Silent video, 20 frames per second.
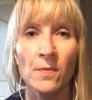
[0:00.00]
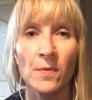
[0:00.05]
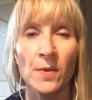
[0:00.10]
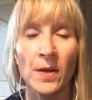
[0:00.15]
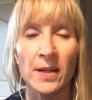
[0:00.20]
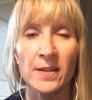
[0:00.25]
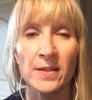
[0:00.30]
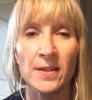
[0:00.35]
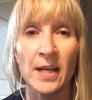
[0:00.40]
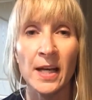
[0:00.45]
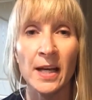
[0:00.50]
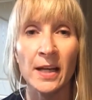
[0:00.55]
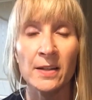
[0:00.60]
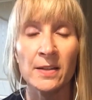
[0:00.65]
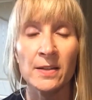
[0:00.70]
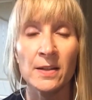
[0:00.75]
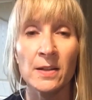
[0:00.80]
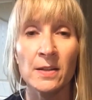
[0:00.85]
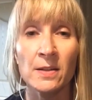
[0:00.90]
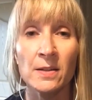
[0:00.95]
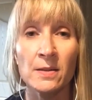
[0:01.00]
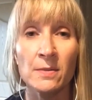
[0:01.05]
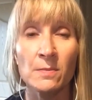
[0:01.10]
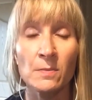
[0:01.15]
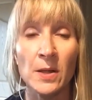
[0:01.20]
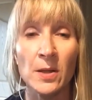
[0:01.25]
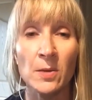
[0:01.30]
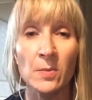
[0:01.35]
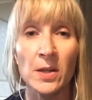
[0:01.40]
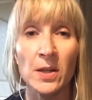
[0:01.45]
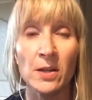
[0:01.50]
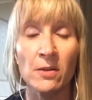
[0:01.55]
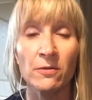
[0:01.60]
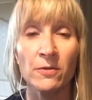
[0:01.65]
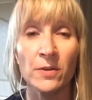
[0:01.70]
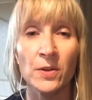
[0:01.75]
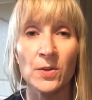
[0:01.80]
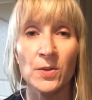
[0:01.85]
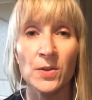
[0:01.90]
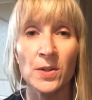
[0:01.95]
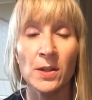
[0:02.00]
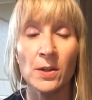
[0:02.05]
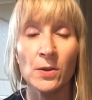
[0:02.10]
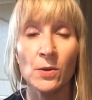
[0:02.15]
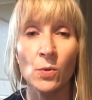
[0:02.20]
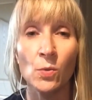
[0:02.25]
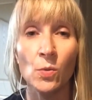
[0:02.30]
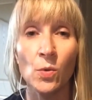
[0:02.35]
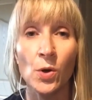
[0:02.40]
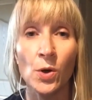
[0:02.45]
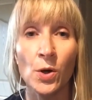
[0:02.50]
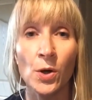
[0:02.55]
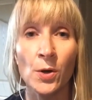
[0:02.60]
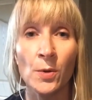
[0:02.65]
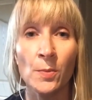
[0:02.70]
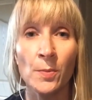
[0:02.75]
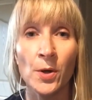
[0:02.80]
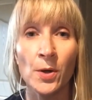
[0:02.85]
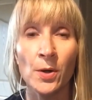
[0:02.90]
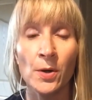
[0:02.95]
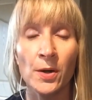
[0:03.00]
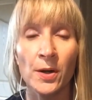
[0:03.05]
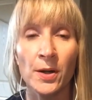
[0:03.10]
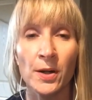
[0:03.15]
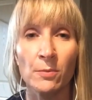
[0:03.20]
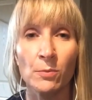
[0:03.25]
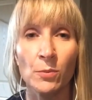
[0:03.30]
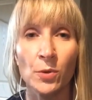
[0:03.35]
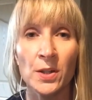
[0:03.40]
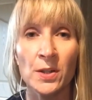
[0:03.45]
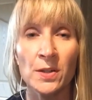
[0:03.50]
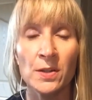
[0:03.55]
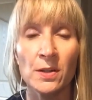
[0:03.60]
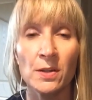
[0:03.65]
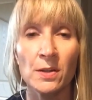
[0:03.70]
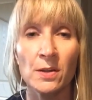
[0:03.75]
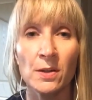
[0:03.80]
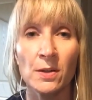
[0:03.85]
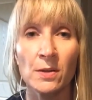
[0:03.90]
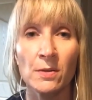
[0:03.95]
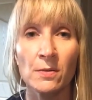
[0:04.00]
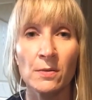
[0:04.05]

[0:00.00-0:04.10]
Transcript: As it exits, maybe it feels a little warmer and moistened.